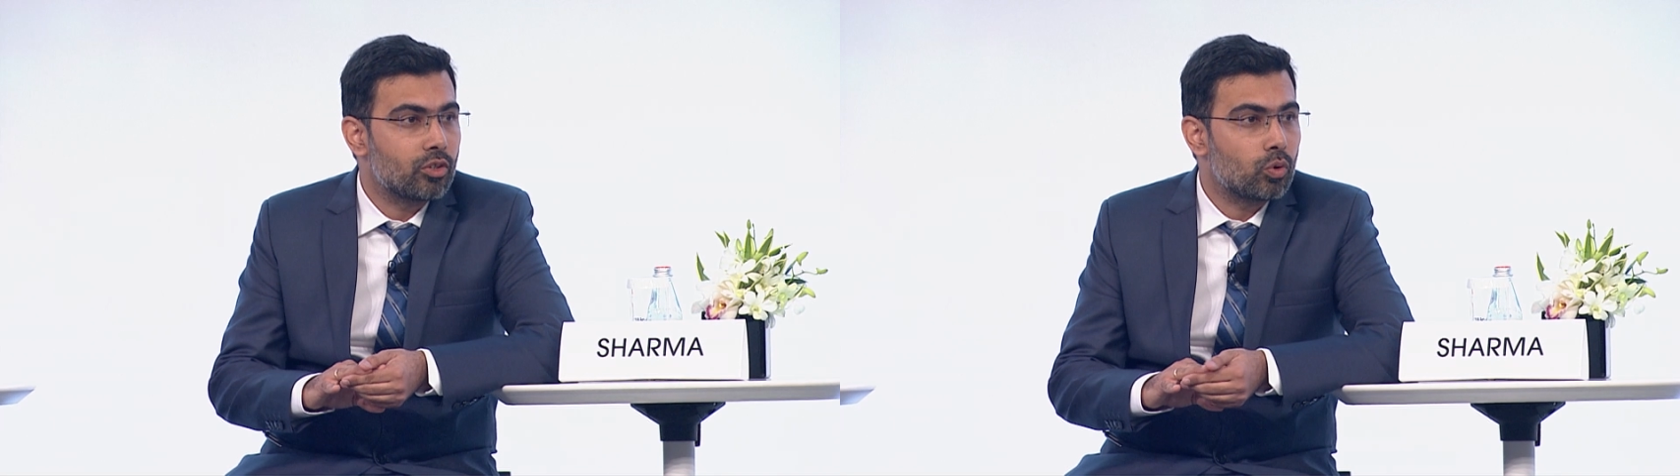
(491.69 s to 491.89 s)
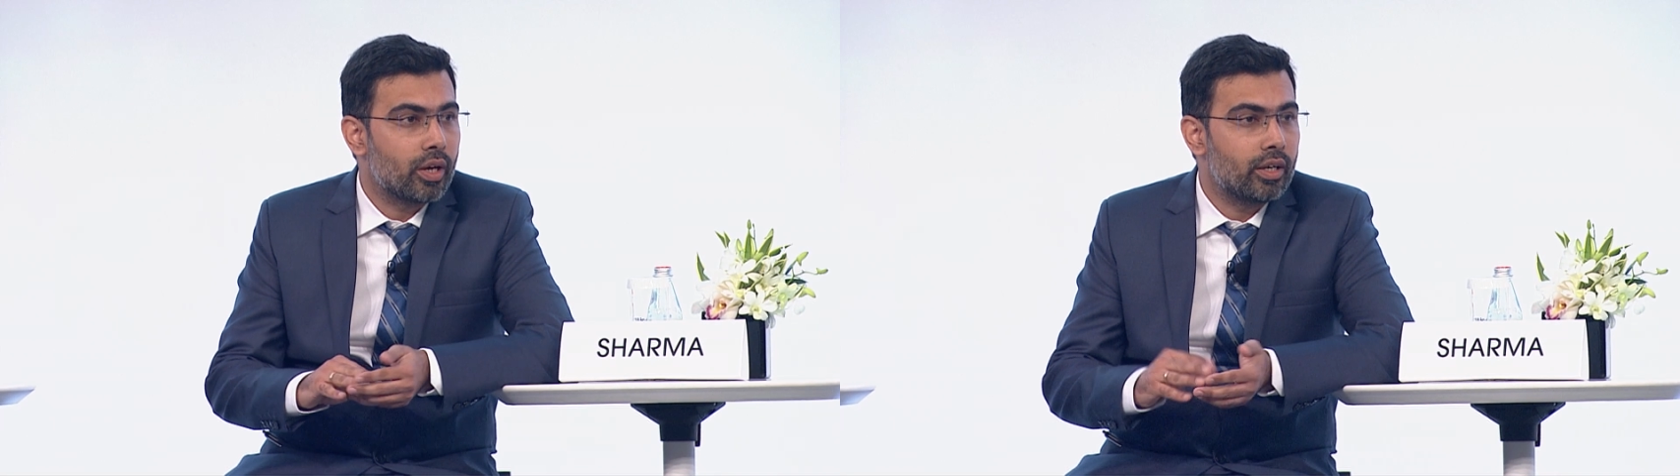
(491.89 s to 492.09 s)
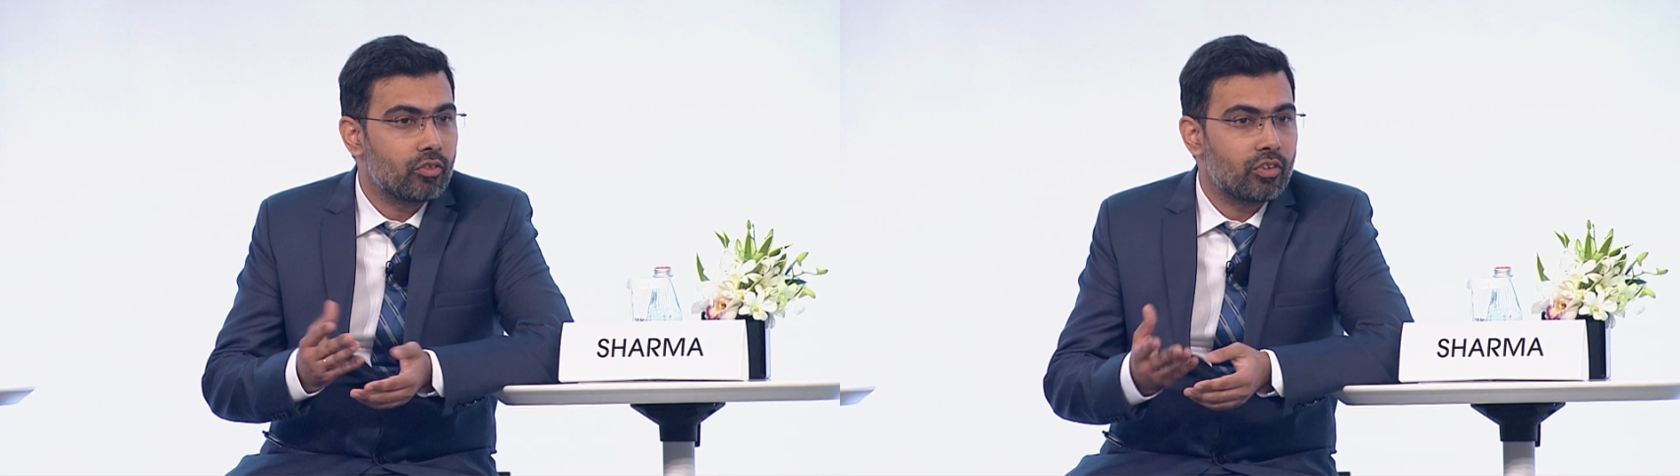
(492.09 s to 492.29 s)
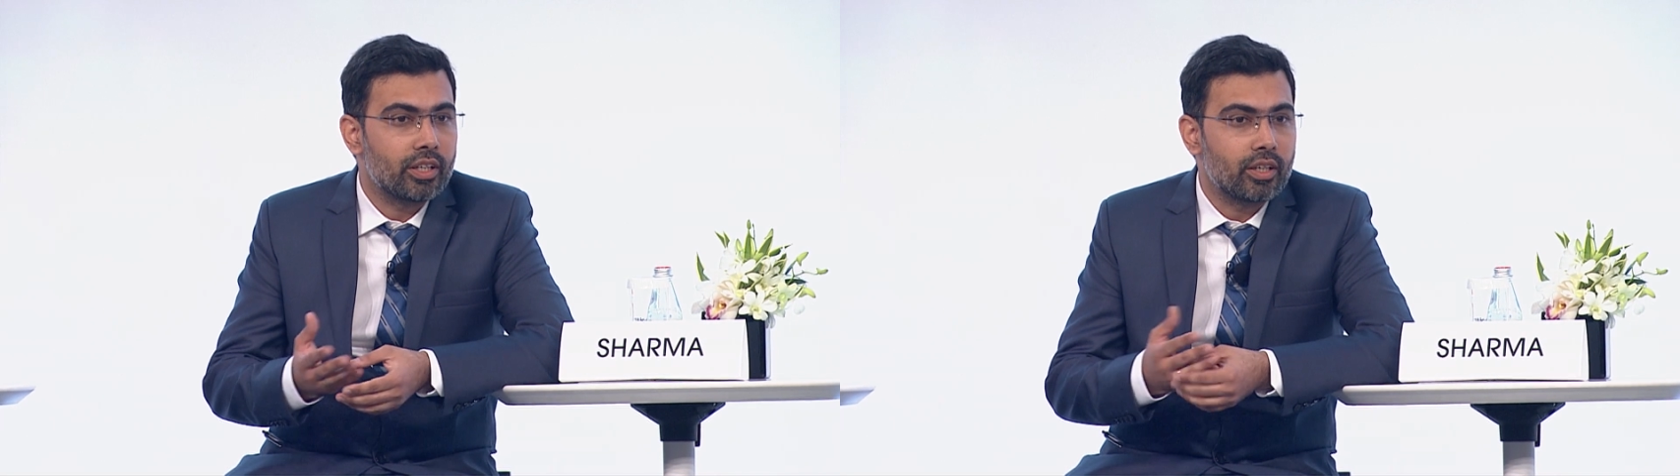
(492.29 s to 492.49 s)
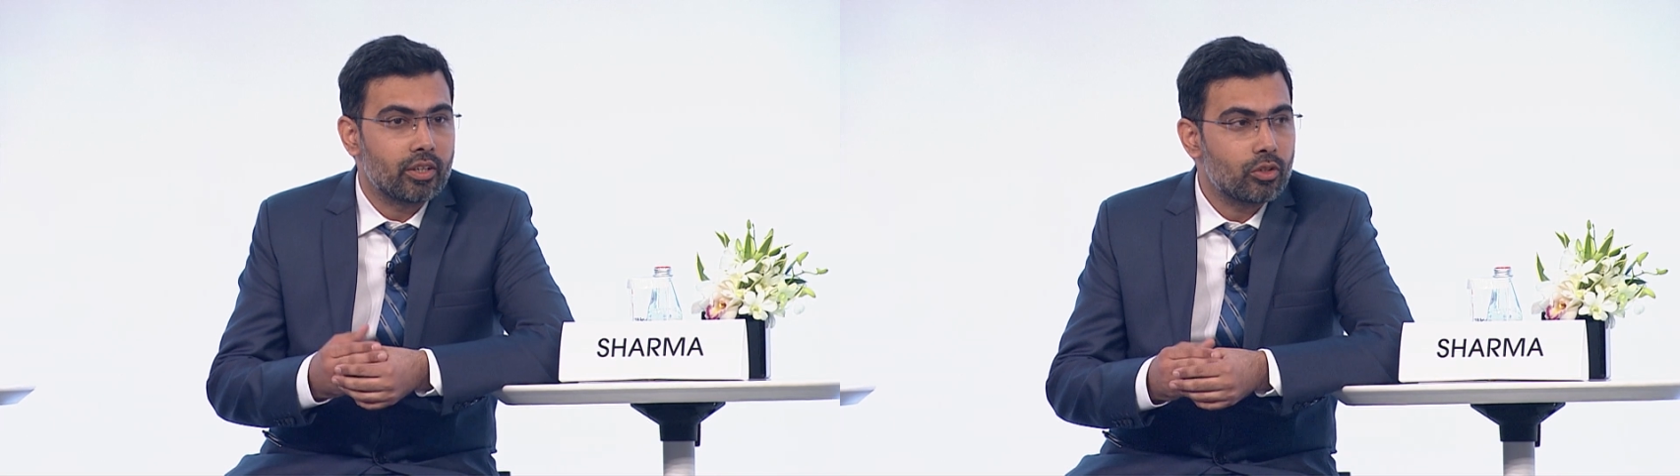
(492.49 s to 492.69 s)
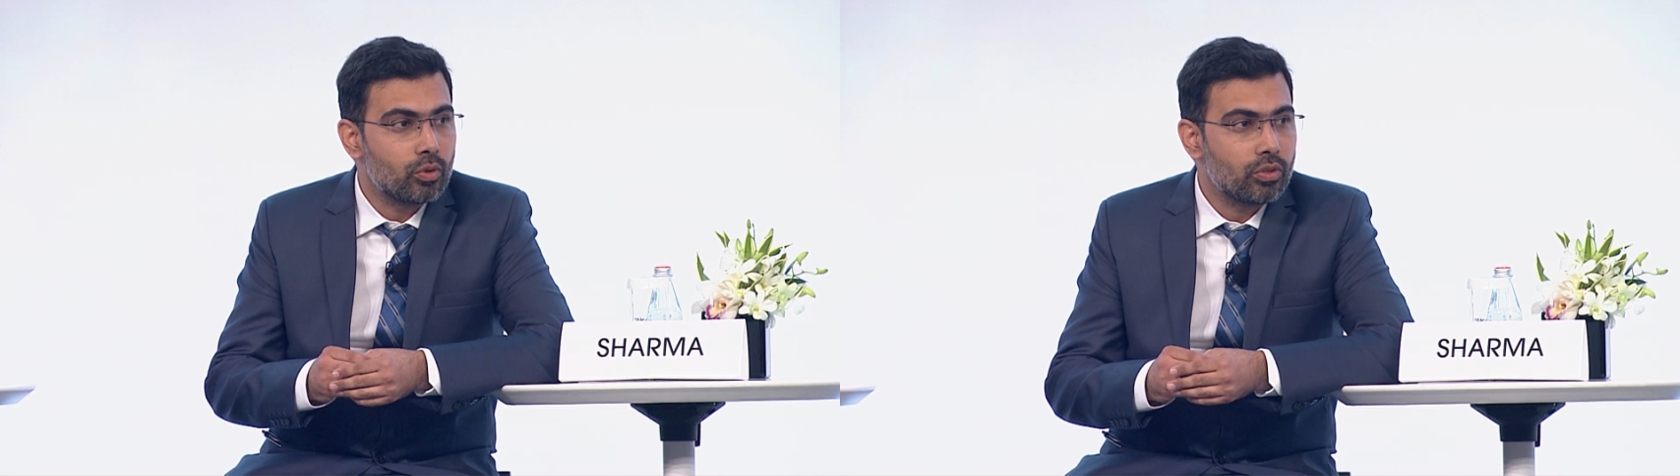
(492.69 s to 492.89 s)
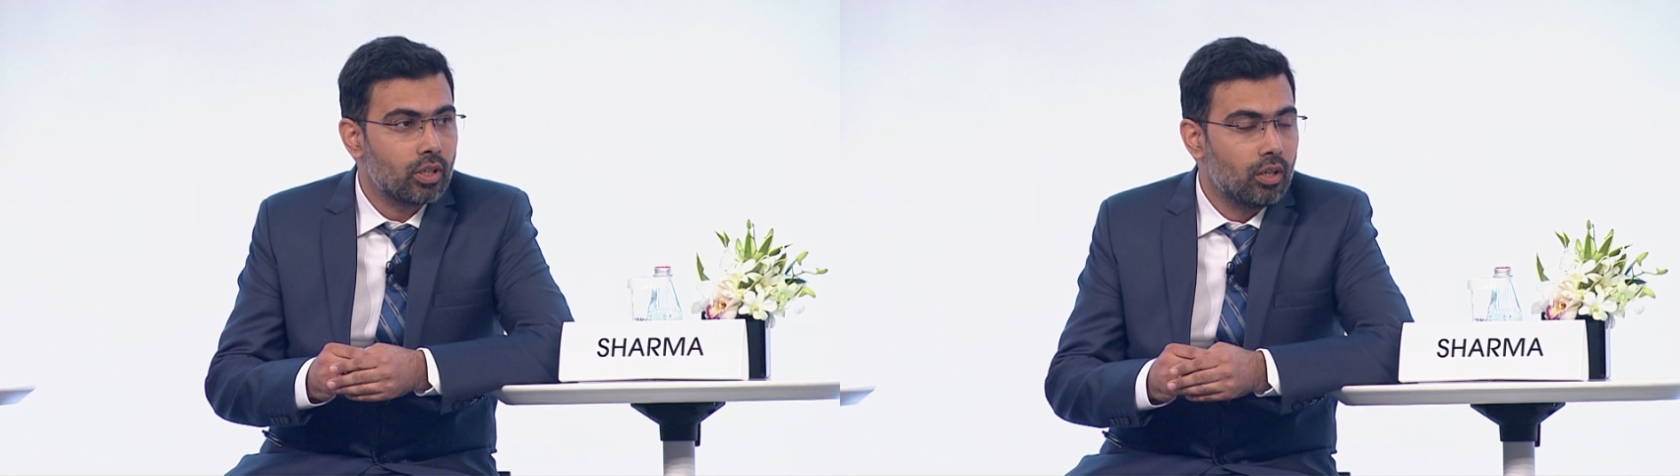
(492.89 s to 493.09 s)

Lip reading: to identify the issues.